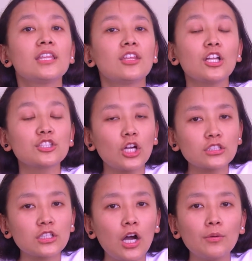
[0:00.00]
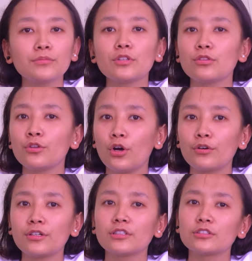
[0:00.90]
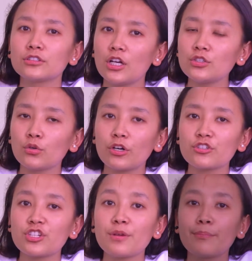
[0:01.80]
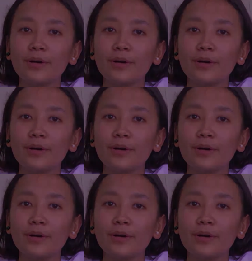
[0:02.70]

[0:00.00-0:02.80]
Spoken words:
not .com nor .org